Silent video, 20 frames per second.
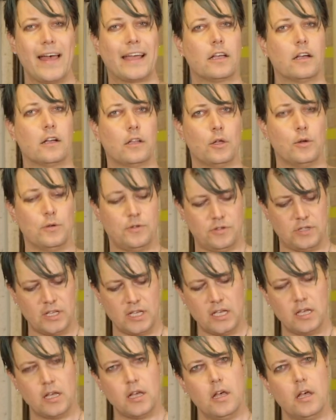that concludes
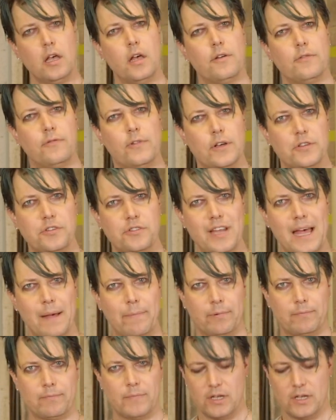the first step.